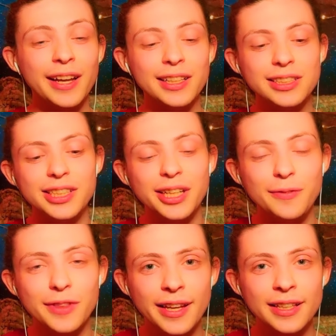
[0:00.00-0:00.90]

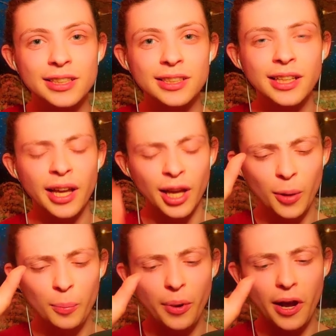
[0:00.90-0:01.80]
achieve this,
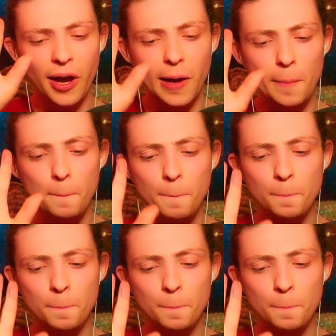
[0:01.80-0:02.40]
but